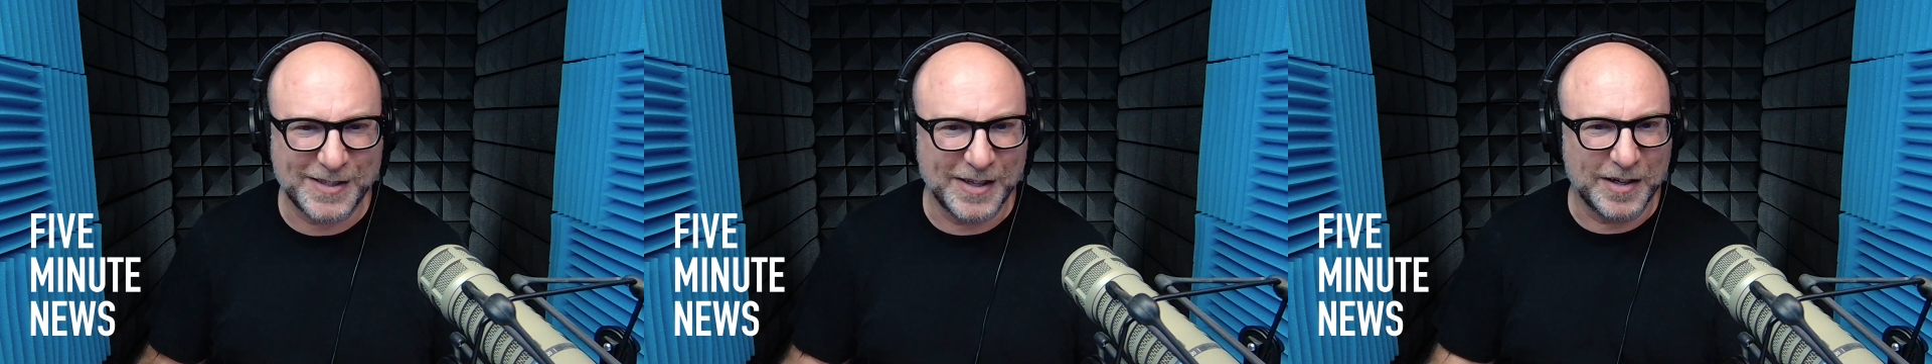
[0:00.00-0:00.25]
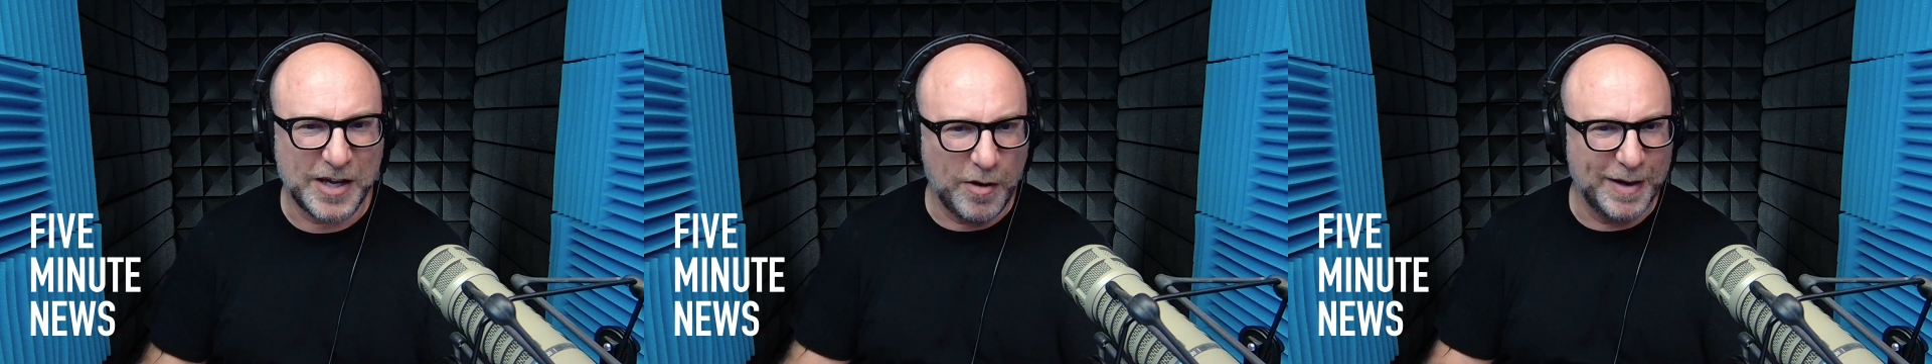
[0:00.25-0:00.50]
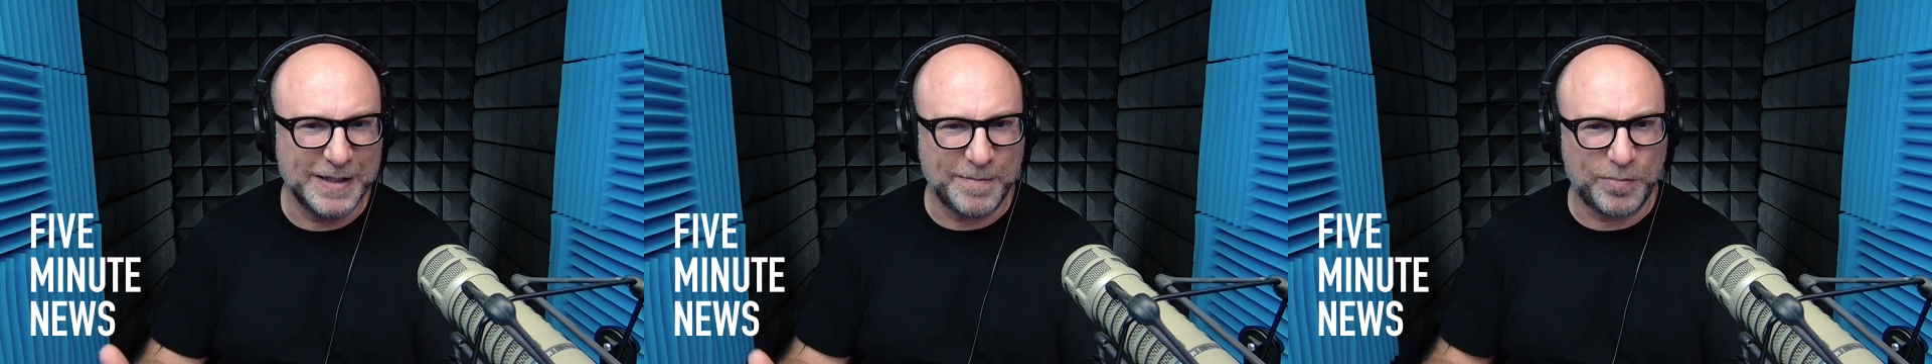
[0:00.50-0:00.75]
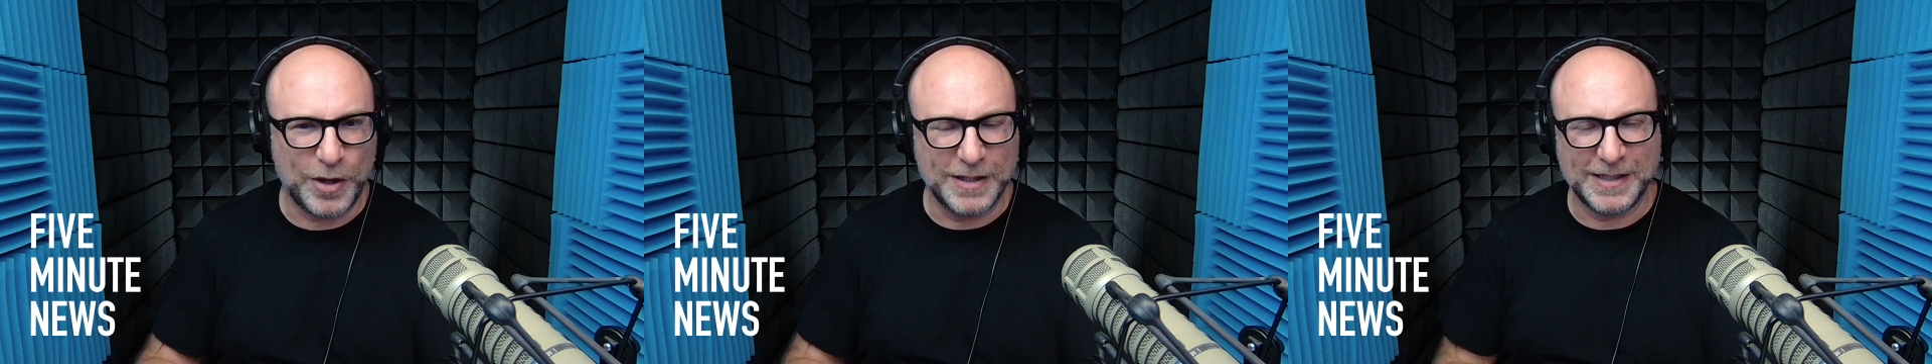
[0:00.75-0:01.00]
that going to
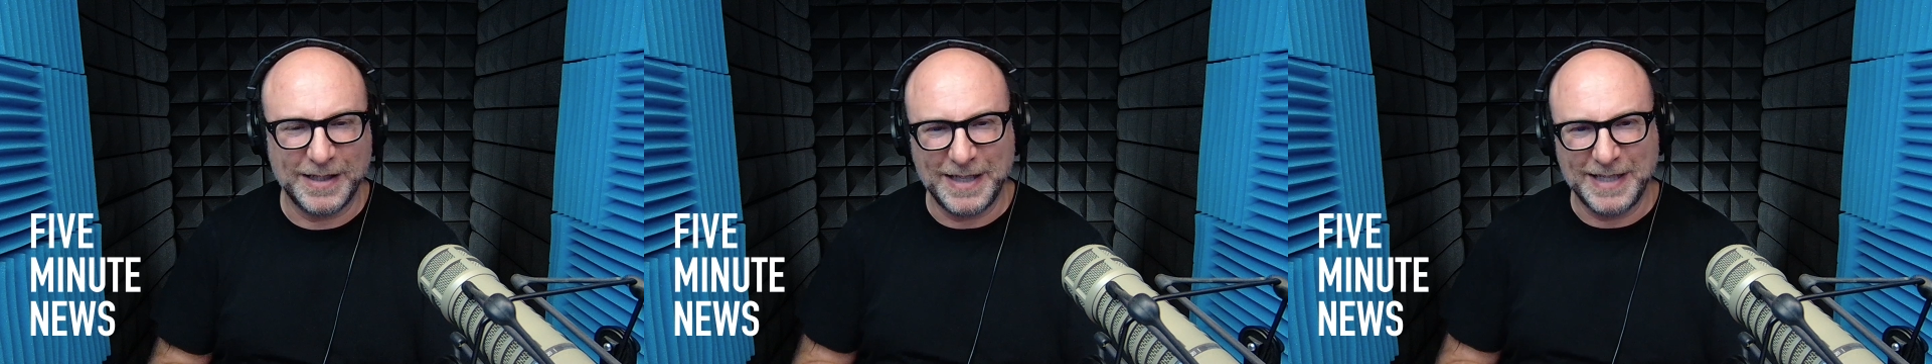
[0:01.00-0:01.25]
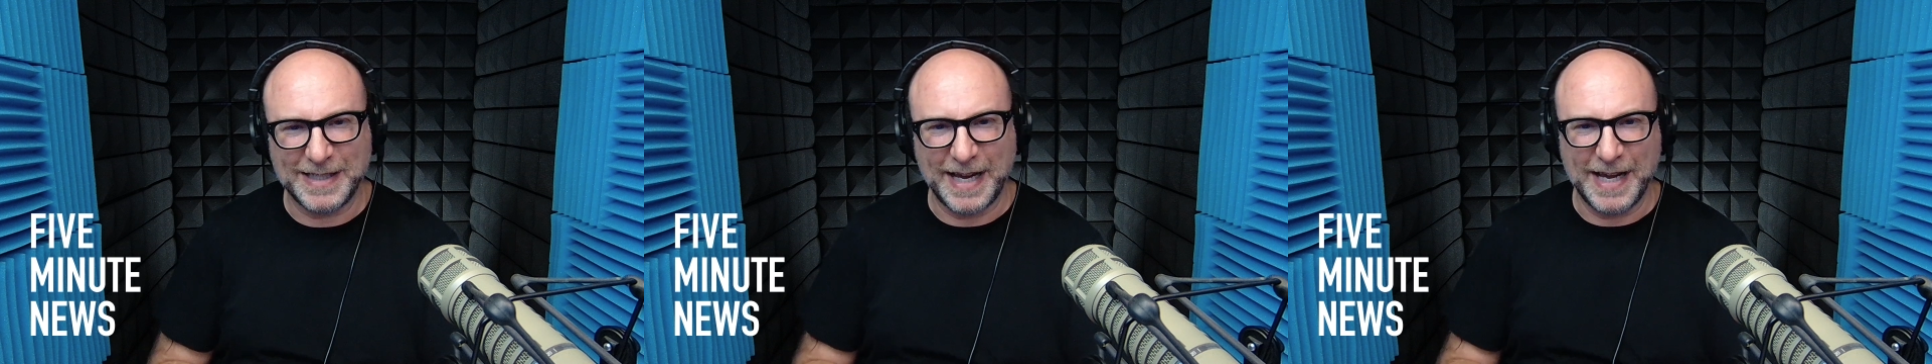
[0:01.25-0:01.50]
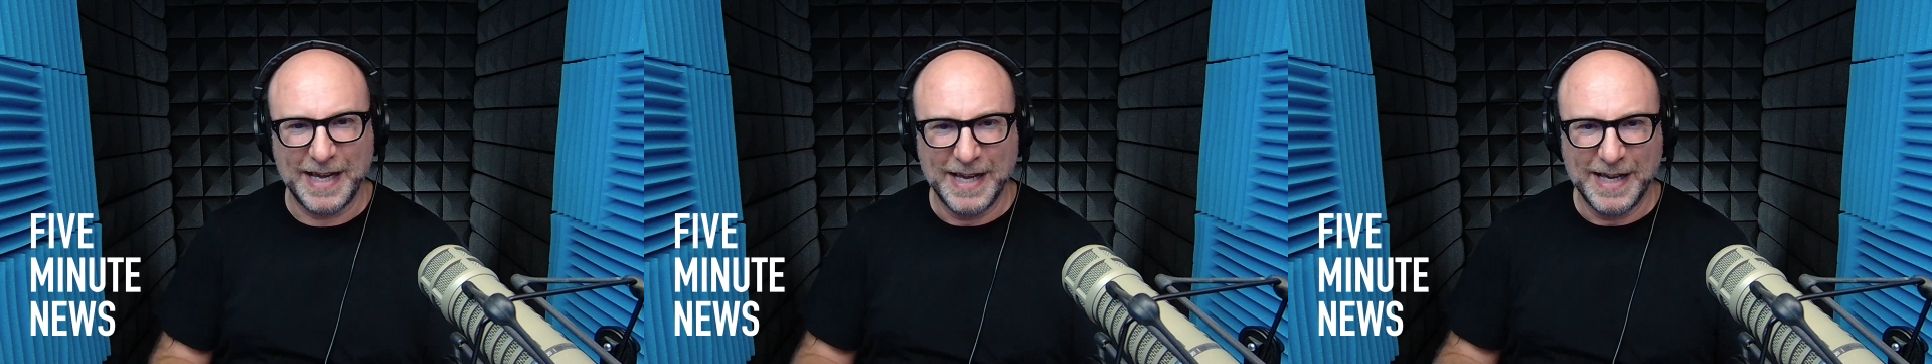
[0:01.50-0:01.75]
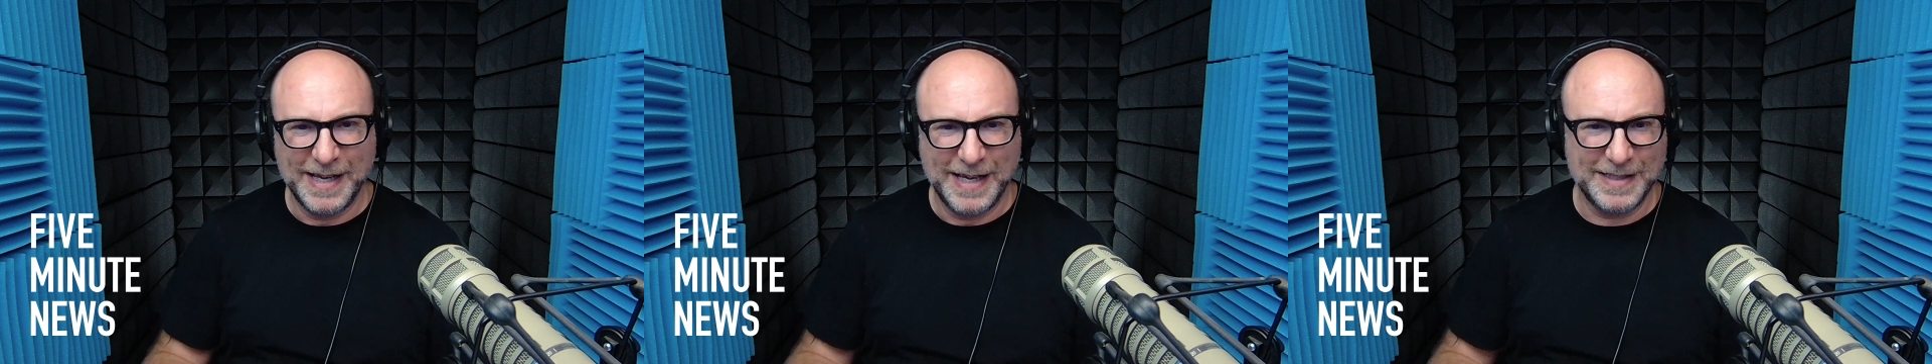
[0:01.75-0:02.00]
prison
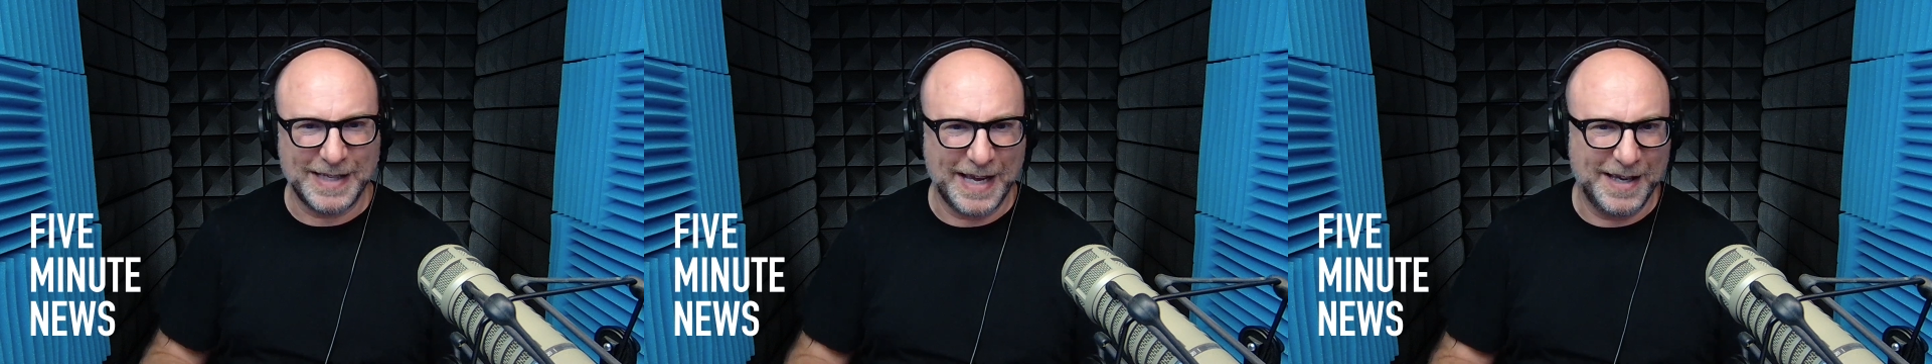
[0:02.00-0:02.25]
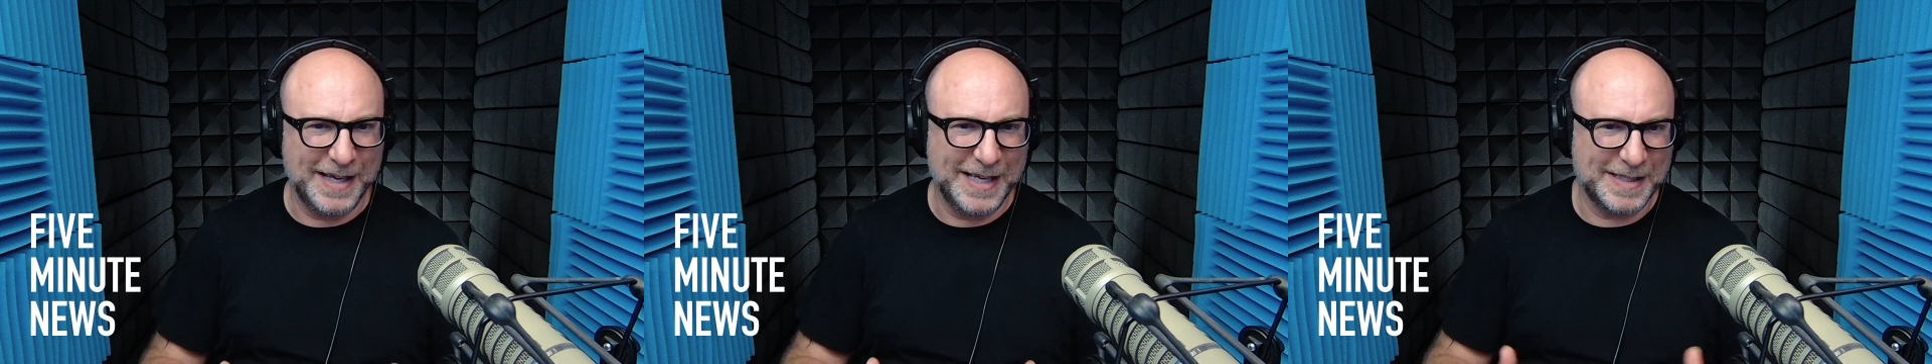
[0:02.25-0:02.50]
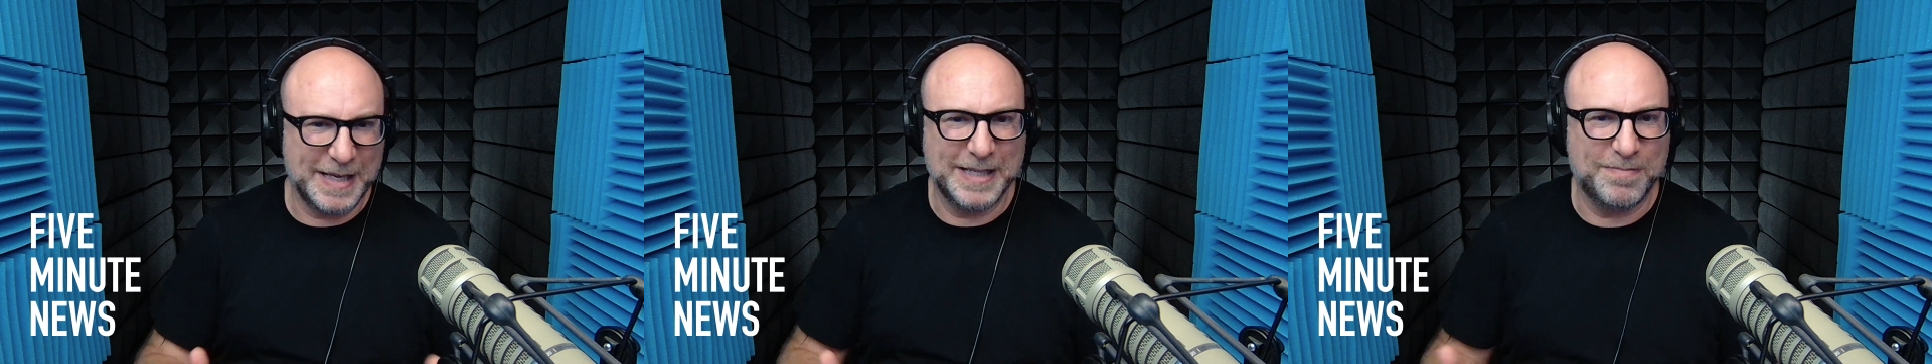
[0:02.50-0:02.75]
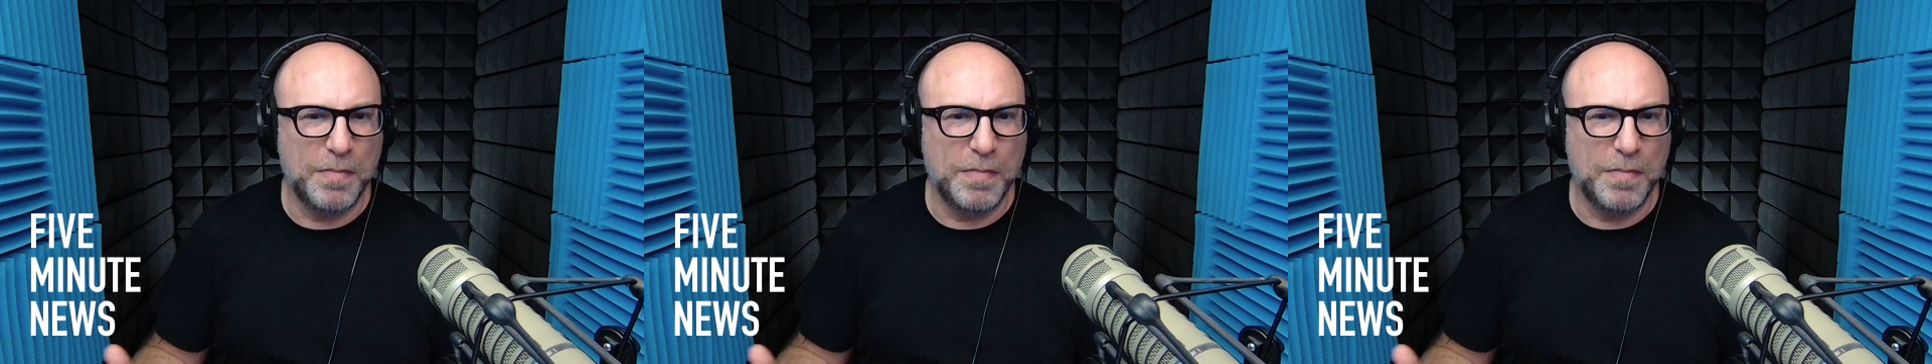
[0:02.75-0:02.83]
is